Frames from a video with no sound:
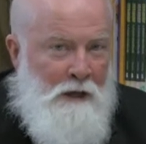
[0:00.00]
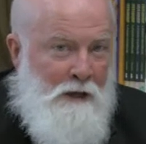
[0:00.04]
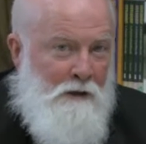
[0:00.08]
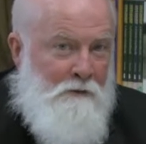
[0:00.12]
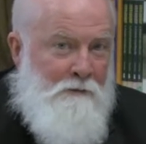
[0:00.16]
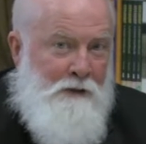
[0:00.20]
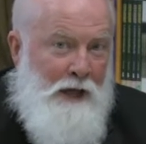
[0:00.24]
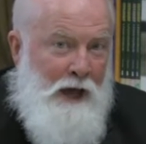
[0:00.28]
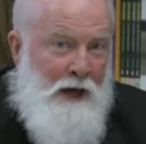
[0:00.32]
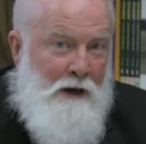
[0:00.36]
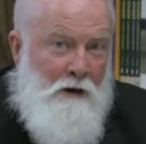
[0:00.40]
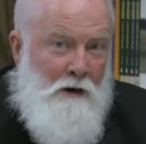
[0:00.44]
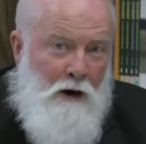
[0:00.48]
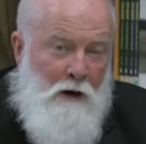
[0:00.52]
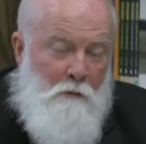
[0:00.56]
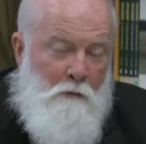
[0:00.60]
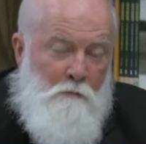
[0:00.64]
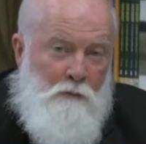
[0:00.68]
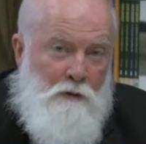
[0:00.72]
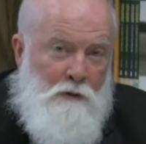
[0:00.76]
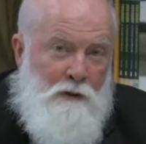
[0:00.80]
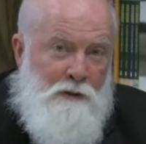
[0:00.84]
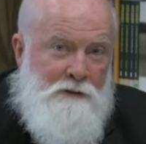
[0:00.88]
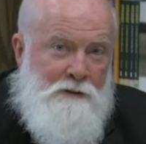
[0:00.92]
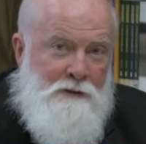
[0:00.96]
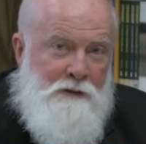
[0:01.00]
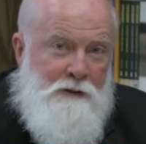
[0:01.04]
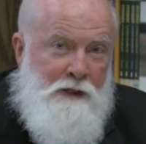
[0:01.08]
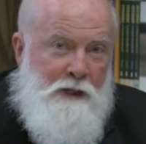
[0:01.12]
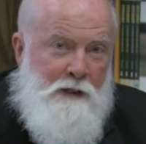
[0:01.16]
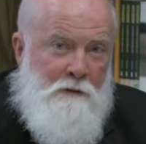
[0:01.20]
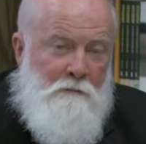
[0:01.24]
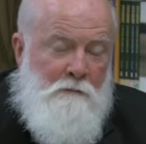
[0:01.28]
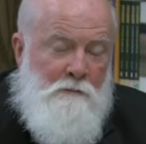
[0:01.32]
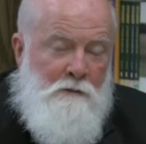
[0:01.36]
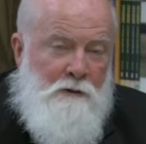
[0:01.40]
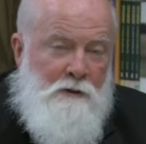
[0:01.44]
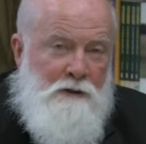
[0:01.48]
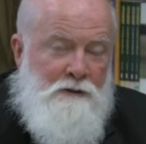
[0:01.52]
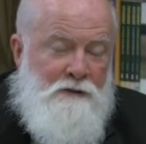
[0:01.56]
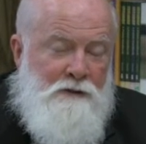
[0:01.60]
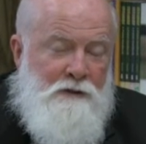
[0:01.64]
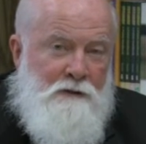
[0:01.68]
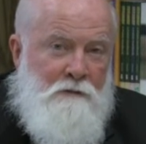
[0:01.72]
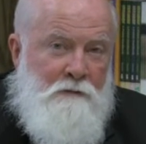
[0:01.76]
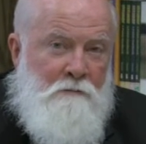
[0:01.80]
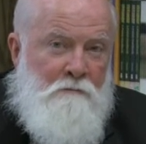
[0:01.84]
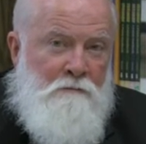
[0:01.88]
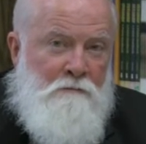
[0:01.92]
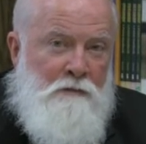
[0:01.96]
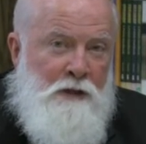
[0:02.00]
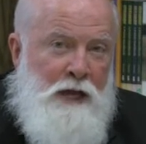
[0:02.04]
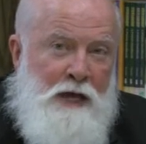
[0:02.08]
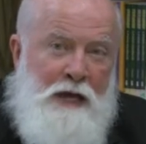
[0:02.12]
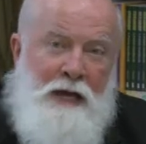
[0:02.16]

that are in prison.